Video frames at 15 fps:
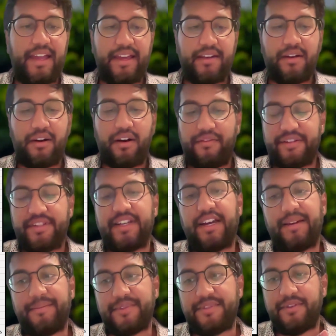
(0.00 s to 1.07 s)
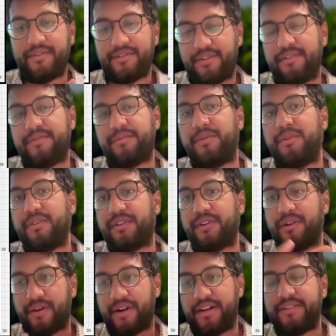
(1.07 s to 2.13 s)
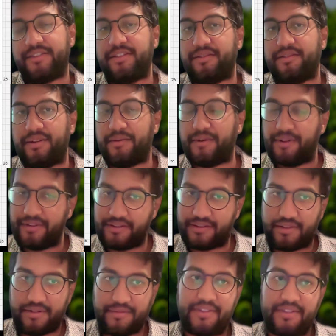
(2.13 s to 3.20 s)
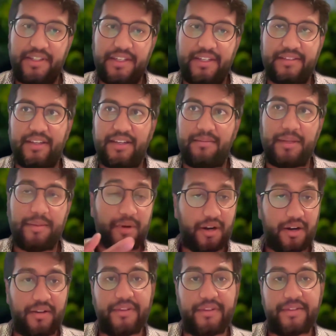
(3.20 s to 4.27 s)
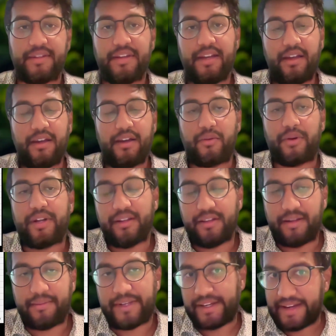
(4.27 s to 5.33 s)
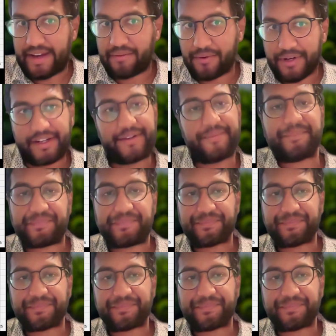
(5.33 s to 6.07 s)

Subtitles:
And oftentimes those youth will go on to enroll in those universities and be part of this great alumni network.